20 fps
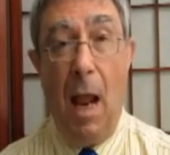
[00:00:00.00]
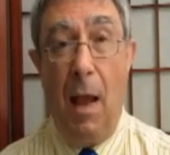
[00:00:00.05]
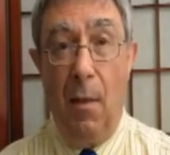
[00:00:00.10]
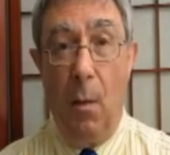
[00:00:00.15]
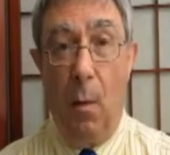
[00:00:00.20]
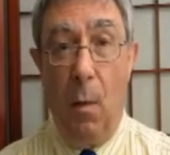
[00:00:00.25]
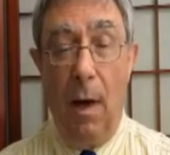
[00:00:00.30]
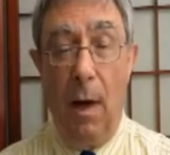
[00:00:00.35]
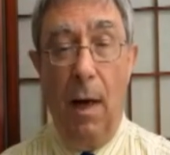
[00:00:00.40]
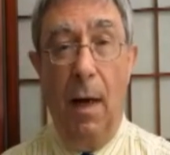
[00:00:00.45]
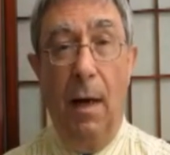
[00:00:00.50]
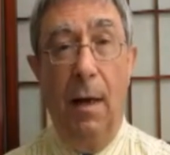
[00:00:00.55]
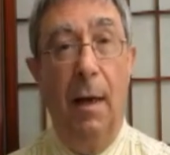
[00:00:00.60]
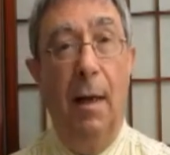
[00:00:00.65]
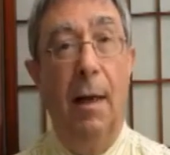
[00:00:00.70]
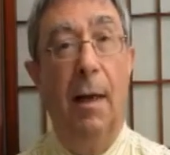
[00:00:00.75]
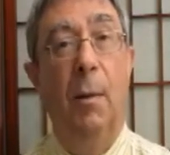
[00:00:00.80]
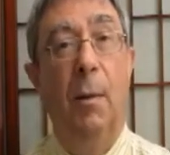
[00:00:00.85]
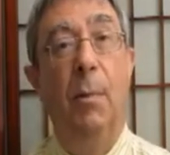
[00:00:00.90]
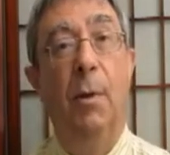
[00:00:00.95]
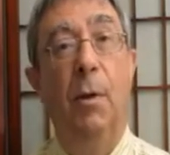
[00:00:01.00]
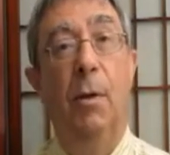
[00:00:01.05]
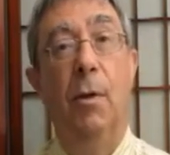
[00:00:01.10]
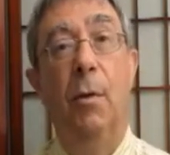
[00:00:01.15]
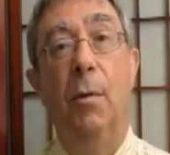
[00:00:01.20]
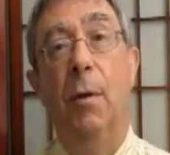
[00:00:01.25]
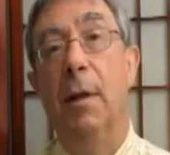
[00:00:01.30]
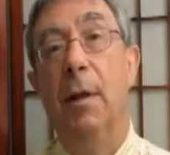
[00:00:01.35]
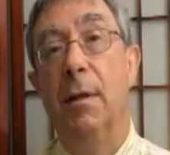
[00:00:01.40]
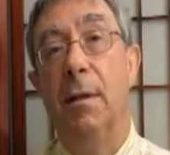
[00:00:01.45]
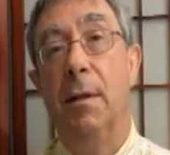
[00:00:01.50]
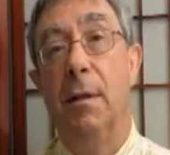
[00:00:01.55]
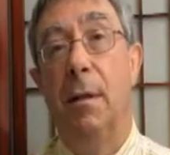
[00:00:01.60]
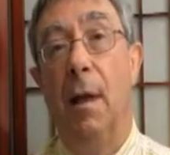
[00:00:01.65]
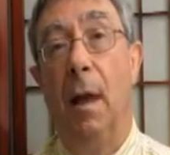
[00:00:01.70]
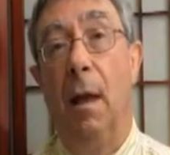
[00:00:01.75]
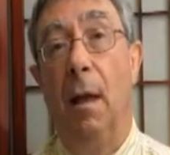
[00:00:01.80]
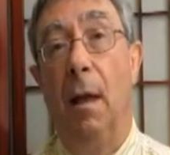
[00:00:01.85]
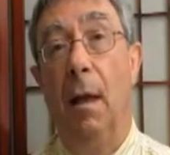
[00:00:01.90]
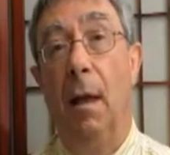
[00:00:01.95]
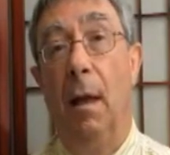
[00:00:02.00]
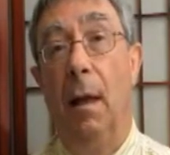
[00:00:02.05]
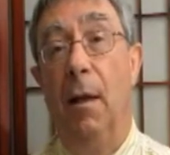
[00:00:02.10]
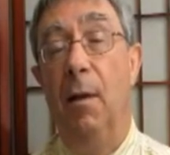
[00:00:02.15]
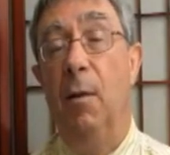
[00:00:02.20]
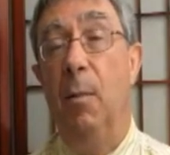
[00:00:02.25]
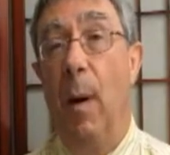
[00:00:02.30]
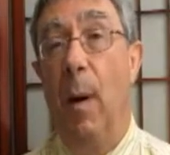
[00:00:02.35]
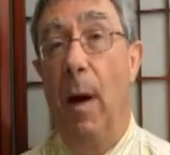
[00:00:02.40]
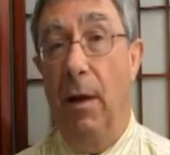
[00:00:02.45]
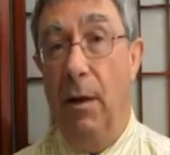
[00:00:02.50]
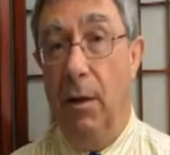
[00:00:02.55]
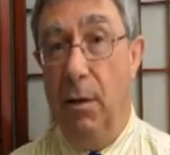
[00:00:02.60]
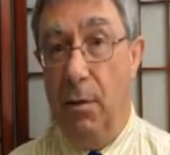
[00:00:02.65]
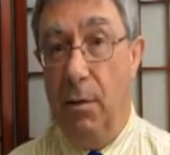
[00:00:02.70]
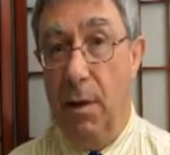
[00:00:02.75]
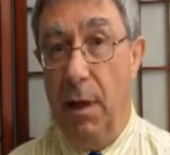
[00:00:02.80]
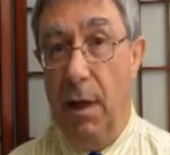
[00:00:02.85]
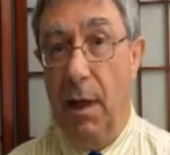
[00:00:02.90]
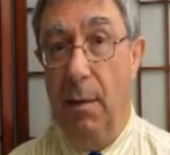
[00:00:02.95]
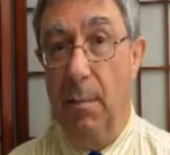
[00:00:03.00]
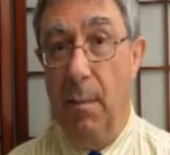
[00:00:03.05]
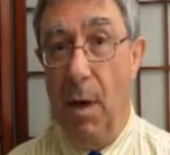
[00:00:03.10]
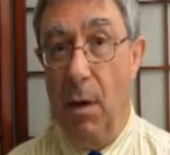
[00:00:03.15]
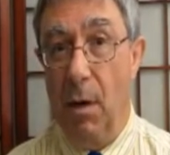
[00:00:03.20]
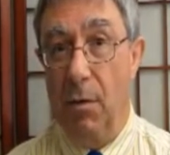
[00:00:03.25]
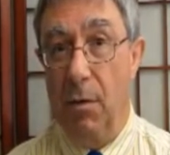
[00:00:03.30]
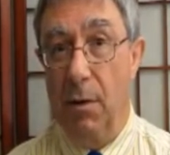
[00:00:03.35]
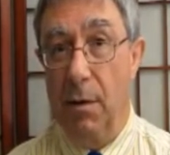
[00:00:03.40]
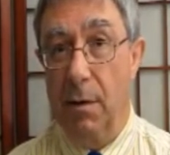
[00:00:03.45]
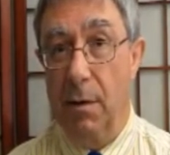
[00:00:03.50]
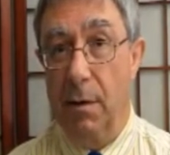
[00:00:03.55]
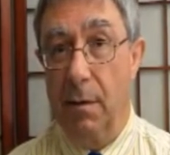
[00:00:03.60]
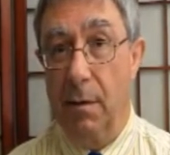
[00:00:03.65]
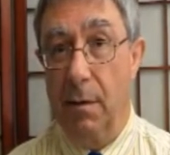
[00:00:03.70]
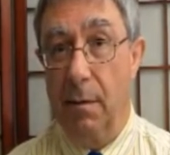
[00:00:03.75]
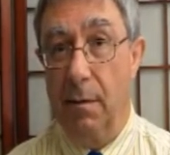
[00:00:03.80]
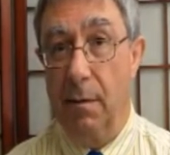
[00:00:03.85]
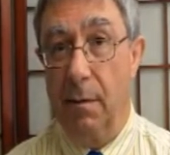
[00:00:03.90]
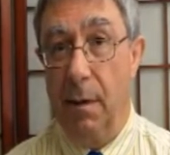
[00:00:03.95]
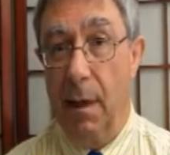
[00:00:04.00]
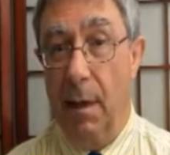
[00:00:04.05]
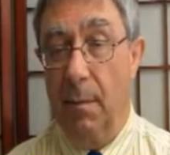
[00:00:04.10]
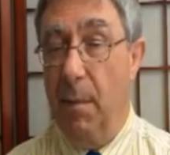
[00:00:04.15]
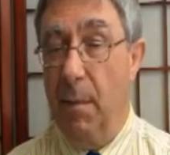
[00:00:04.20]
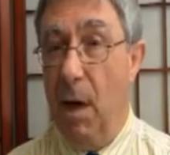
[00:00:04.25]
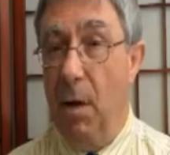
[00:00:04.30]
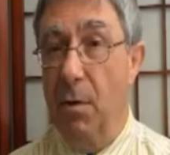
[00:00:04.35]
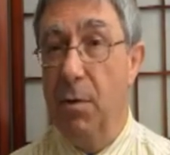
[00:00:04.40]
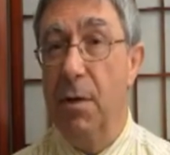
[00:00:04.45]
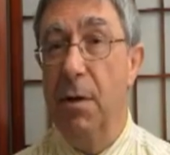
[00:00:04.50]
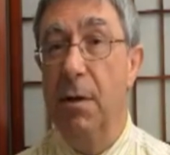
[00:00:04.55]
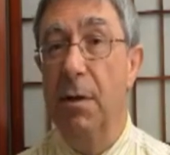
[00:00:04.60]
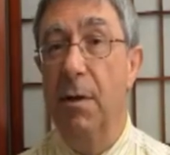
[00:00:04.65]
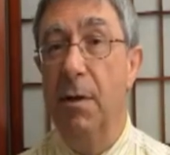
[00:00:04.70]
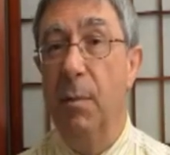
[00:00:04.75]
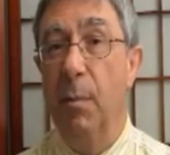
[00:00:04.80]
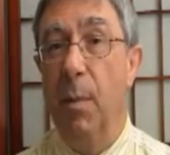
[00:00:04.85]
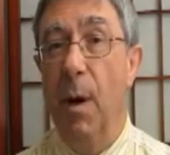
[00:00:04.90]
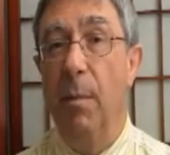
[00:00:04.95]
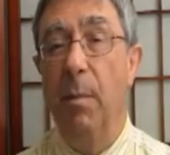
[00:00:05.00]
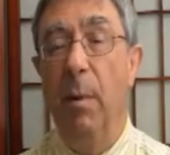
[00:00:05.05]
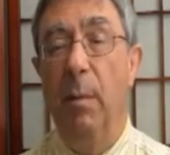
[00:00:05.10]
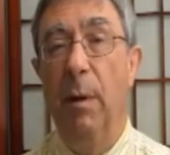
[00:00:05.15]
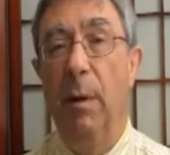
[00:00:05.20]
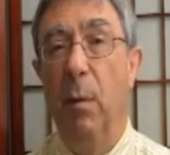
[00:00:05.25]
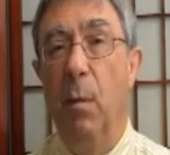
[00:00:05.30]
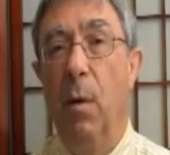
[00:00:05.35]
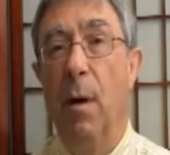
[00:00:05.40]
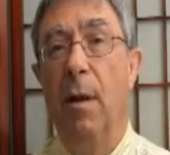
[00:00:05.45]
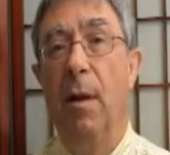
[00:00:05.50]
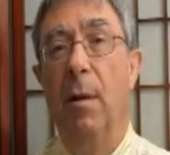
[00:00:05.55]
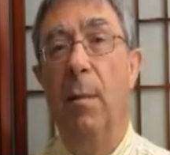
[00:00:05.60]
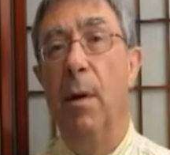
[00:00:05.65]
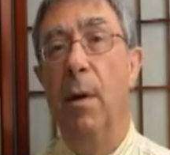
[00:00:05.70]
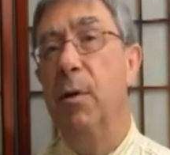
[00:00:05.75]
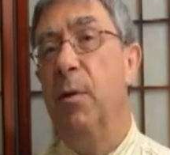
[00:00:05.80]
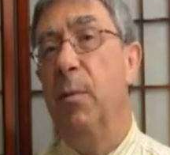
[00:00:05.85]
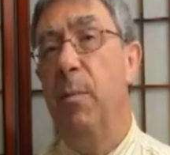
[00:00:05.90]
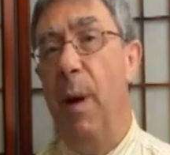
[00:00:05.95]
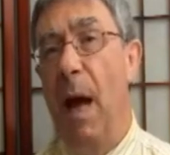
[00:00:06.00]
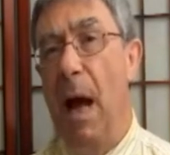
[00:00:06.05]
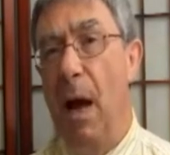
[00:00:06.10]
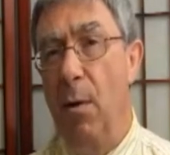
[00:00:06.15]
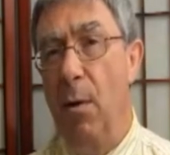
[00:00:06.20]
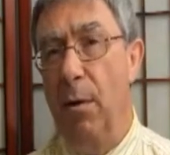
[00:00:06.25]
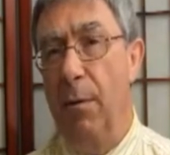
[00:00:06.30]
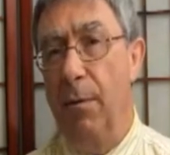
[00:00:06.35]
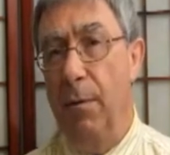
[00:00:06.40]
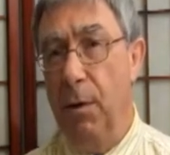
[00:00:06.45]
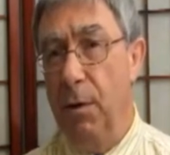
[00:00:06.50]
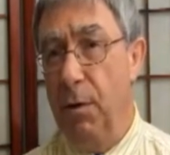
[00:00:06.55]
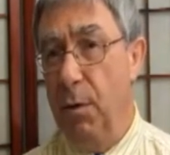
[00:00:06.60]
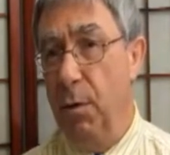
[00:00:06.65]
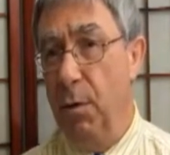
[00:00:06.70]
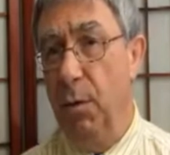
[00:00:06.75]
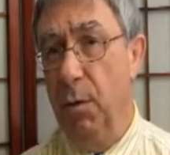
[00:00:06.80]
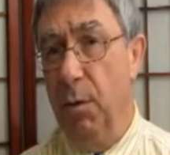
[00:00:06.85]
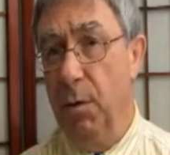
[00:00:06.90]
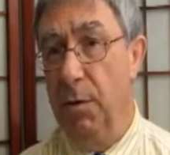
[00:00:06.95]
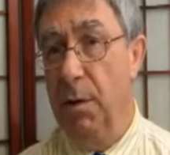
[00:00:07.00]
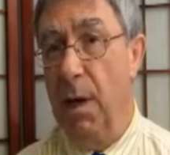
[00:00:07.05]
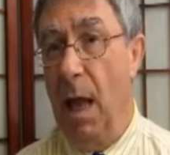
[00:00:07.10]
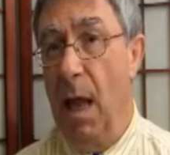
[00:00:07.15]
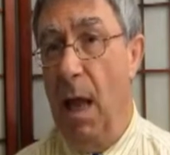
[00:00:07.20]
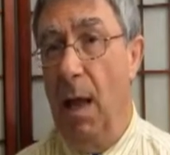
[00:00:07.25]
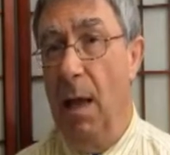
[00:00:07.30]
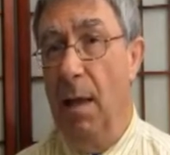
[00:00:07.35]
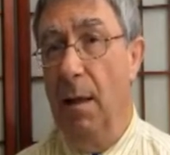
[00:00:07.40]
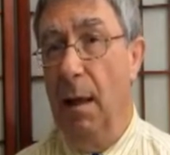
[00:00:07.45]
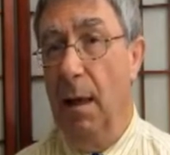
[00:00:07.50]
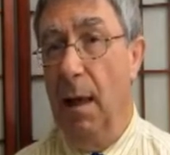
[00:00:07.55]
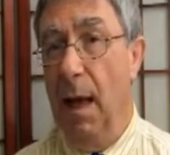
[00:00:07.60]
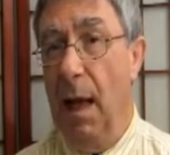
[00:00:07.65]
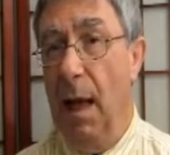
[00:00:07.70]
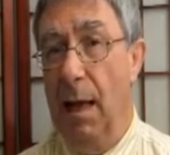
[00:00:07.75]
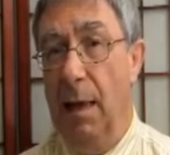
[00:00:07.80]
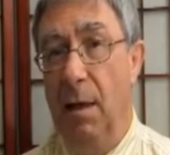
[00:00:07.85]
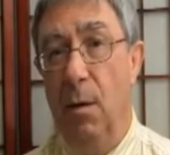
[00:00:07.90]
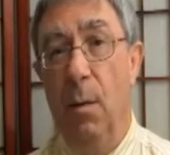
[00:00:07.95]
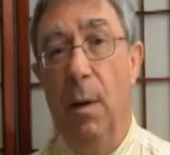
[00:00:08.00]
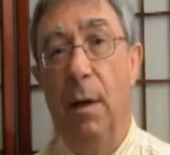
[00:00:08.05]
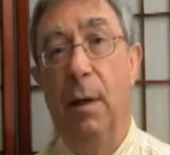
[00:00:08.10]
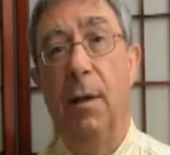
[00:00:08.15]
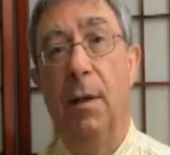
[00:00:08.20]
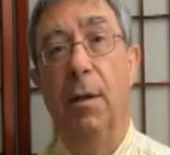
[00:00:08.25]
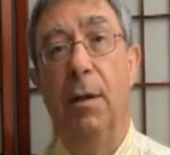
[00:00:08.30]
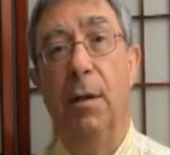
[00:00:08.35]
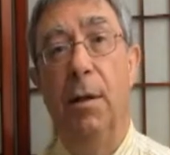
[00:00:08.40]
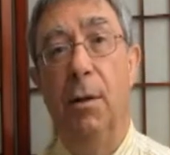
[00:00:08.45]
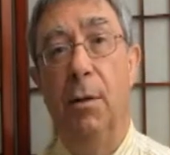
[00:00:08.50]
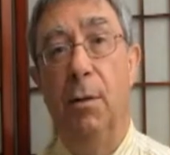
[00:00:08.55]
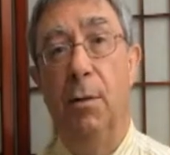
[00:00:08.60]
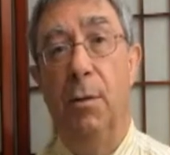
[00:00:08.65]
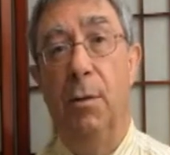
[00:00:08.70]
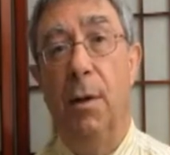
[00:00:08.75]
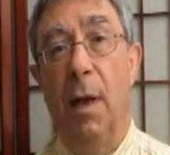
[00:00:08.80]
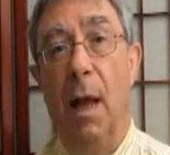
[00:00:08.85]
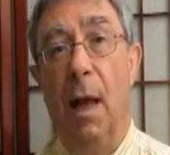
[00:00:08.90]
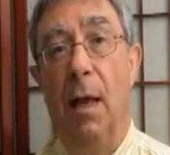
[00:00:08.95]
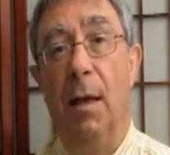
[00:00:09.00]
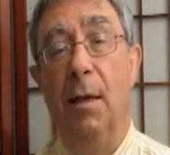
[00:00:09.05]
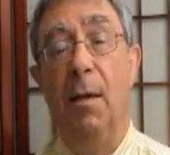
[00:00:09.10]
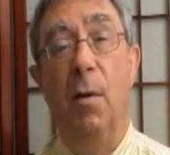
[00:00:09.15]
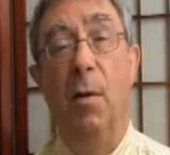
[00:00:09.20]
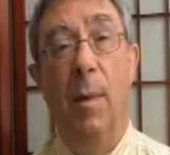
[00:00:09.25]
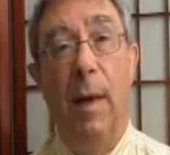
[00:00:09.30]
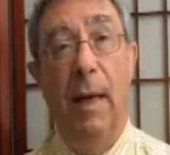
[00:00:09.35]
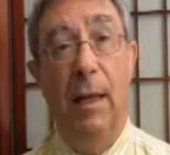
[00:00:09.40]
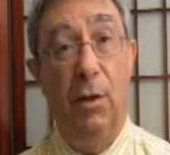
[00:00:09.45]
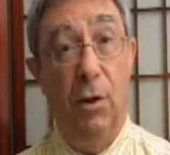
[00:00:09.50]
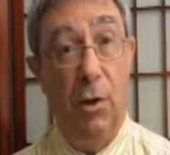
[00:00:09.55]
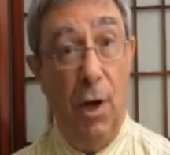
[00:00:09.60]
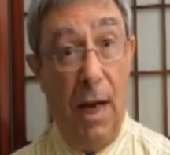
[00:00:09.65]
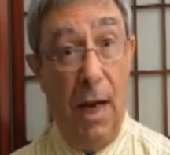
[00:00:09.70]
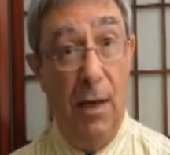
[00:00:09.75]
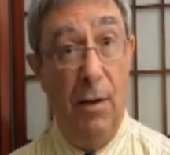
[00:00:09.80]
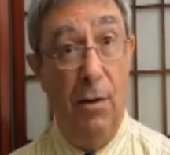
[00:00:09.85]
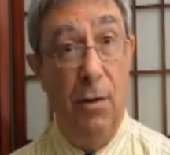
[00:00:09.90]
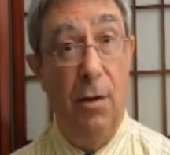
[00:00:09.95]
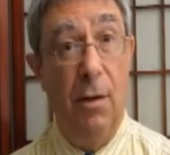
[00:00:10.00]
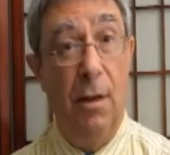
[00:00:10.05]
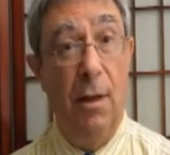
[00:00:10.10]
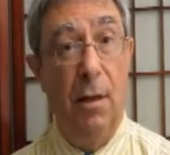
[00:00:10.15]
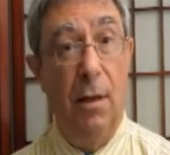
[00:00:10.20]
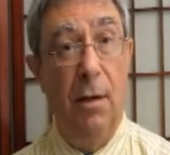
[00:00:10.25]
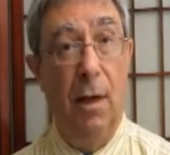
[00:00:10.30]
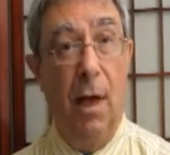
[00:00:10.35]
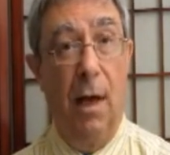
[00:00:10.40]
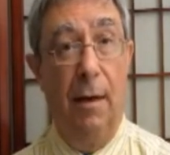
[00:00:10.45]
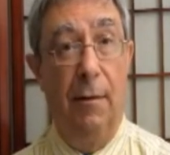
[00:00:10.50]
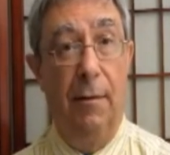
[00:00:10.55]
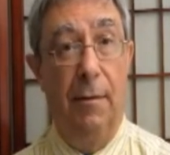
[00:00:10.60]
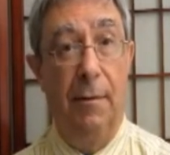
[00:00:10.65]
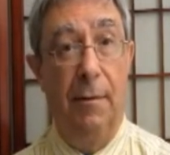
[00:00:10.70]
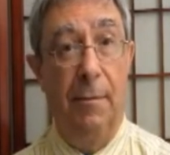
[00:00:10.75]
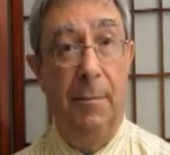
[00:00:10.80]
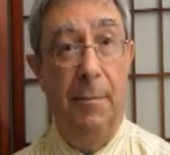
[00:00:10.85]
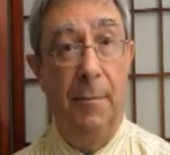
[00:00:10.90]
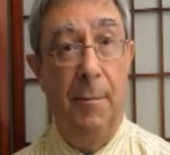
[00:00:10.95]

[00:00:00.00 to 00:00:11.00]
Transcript: The way I can help you do this is by using hypnosis. Hypnosis is probably one of the most powerful tools that anyone can use to make changes in their life.